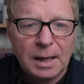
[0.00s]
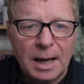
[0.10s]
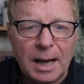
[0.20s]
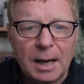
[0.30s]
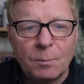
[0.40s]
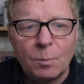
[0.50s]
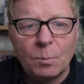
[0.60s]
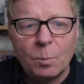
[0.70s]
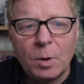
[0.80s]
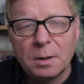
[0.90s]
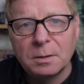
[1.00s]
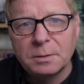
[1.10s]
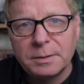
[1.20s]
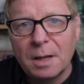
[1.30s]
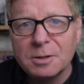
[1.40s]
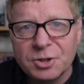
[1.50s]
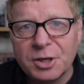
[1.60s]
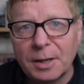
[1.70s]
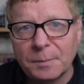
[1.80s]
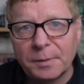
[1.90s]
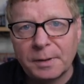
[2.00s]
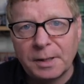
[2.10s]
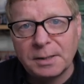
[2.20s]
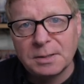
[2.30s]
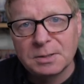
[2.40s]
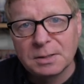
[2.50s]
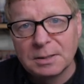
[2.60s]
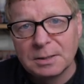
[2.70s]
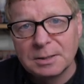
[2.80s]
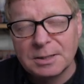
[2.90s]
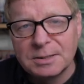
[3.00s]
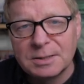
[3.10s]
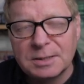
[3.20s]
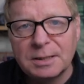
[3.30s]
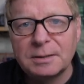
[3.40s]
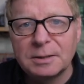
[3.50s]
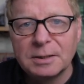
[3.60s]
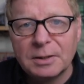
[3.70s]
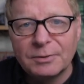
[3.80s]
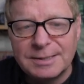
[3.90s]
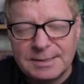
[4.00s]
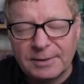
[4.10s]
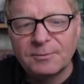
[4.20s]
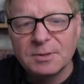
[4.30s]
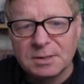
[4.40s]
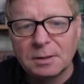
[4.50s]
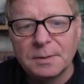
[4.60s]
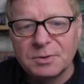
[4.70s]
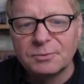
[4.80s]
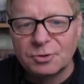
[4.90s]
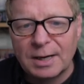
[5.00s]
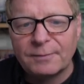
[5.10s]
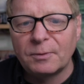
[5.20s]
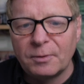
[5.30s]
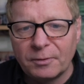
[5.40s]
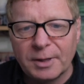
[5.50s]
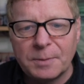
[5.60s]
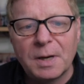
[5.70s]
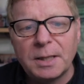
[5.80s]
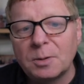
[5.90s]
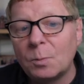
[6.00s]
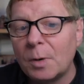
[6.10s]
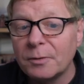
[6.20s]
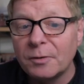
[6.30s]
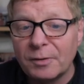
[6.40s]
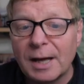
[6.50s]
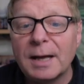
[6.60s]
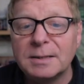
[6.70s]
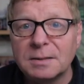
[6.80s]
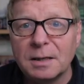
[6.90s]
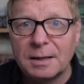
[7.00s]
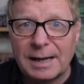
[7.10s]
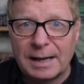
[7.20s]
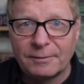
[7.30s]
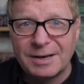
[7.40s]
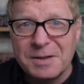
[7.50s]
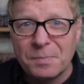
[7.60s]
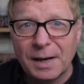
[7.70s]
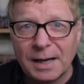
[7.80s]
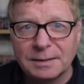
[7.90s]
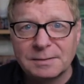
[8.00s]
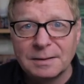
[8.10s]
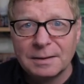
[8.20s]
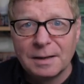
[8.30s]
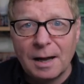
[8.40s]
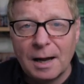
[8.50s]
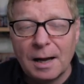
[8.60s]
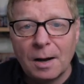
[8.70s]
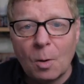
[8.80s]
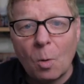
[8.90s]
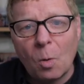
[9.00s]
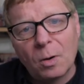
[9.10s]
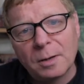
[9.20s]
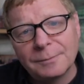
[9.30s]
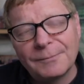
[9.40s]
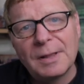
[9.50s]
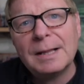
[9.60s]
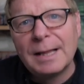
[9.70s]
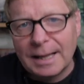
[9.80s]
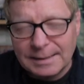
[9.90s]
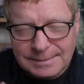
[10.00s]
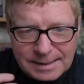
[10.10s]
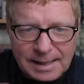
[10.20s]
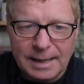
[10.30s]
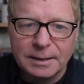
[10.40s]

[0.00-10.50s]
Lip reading: Will large companies consider the different types of travel that they make and whether that is going to have an impact, or is that